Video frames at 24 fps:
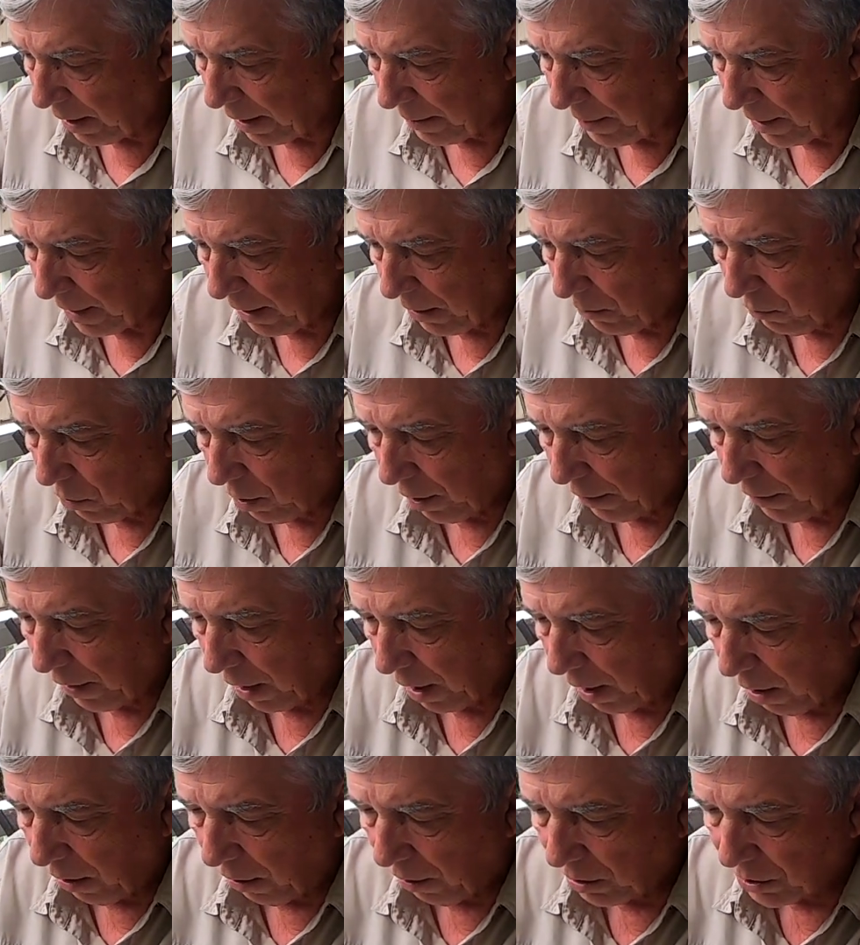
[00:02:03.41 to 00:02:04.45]
Let me get one of the
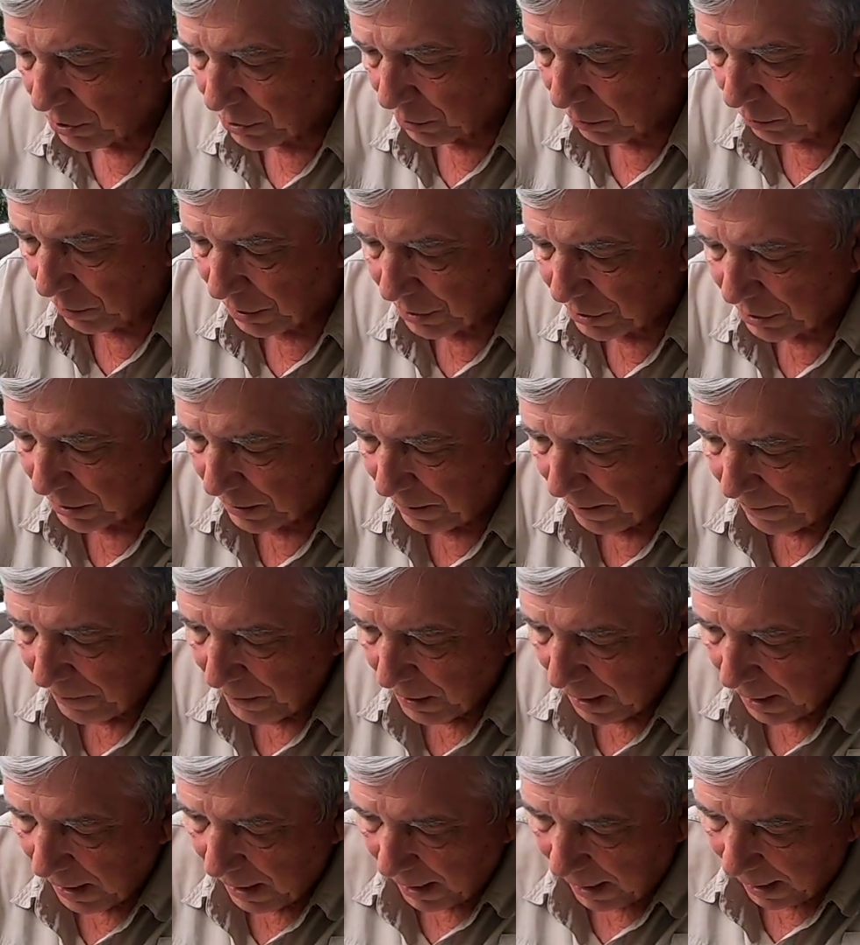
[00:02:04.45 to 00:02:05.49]
larger ones
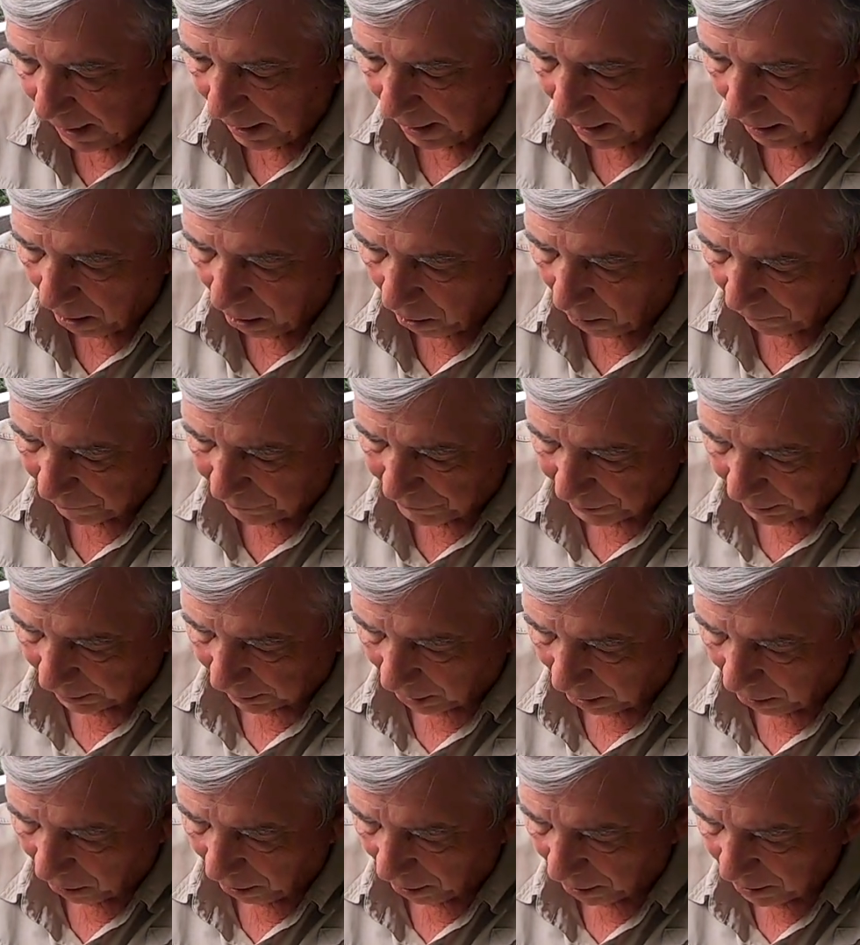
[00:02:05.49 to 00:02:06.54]
off the
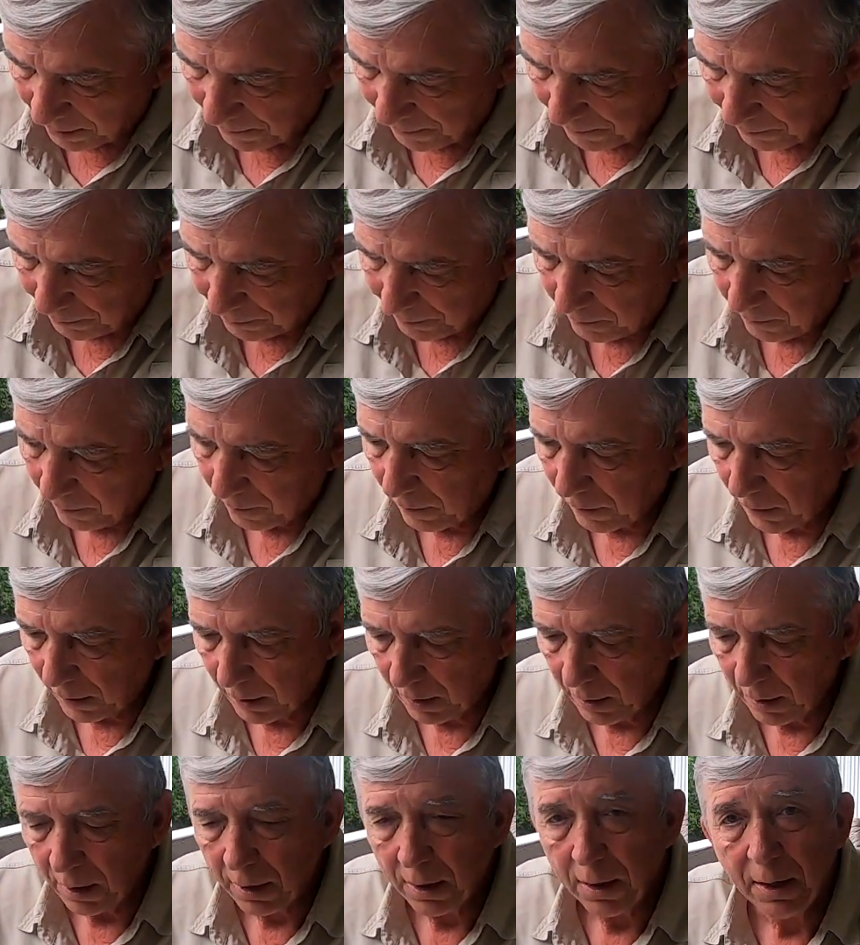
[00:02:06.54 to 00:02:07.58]
card.
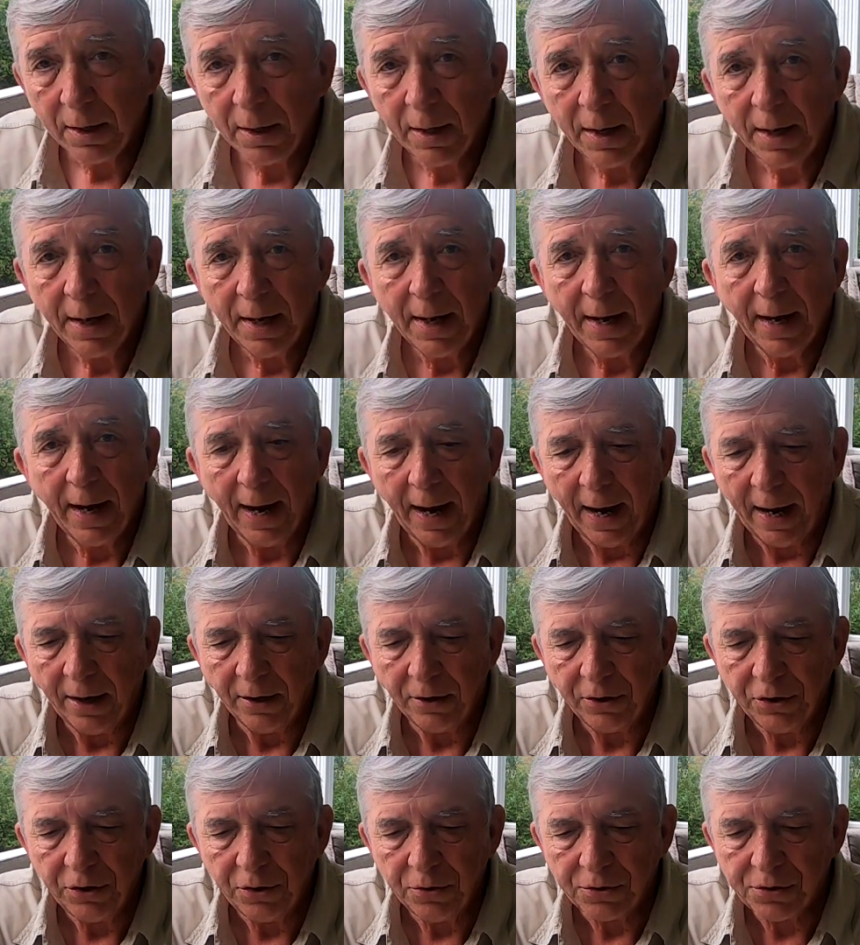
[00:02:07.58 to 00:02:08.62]

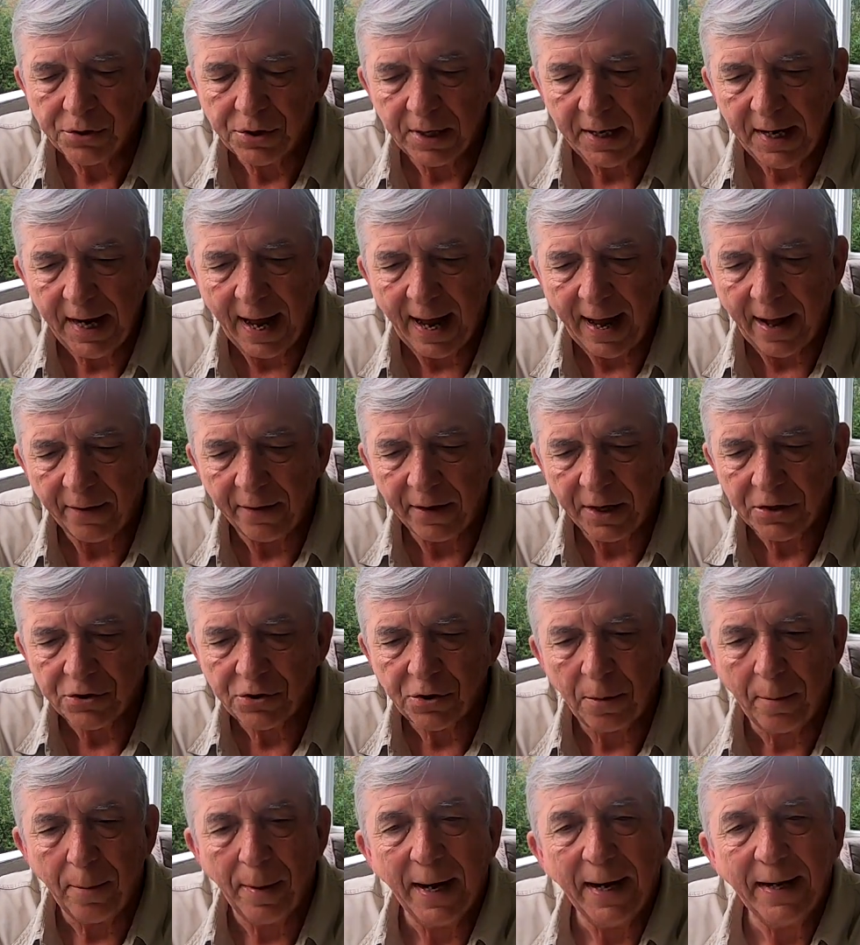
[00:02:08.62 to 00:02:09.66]
And you see how these
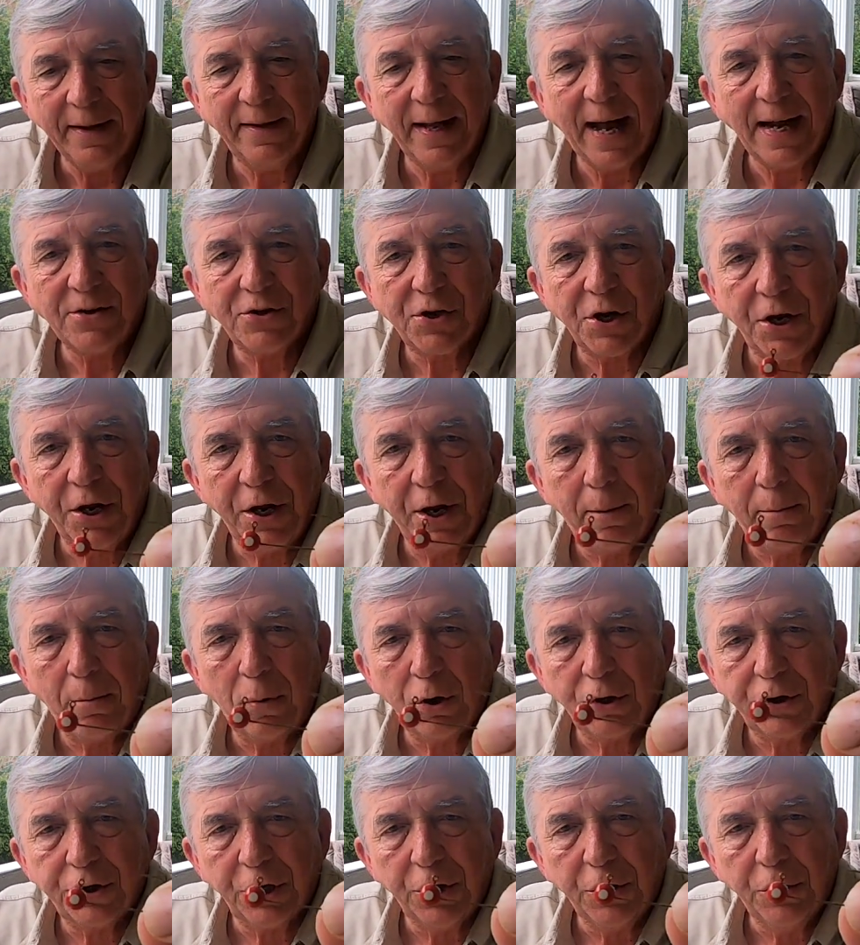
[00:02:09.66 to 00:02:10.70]
are made. That's a
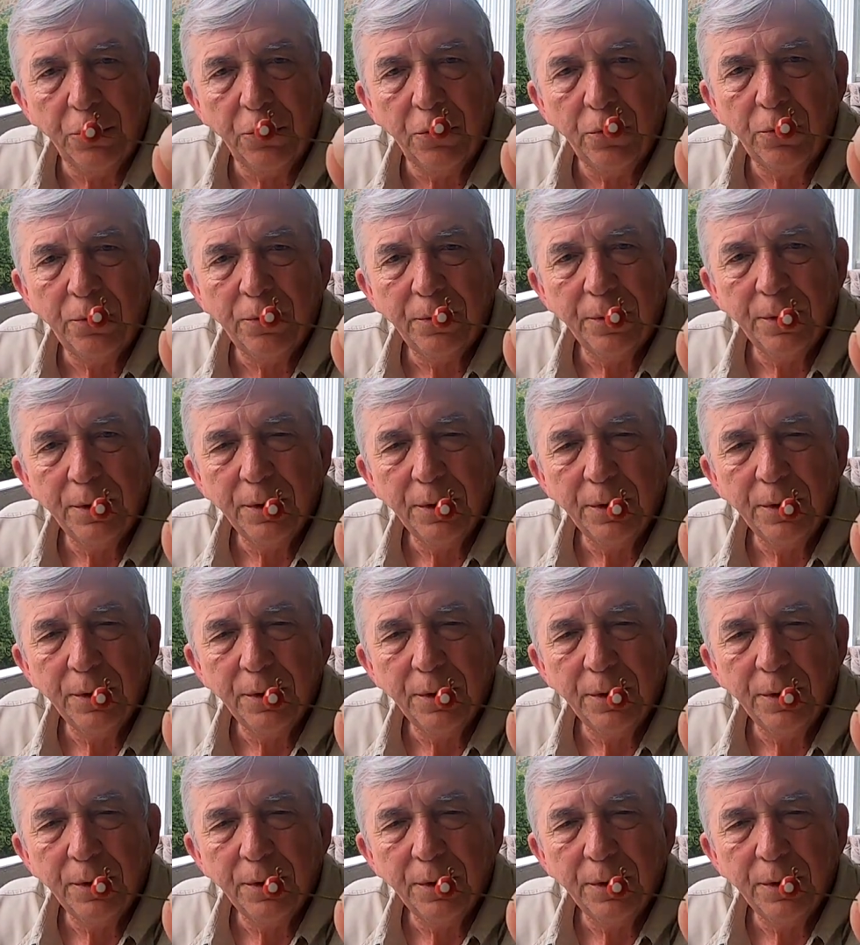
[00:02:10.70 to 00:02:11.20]
number 2.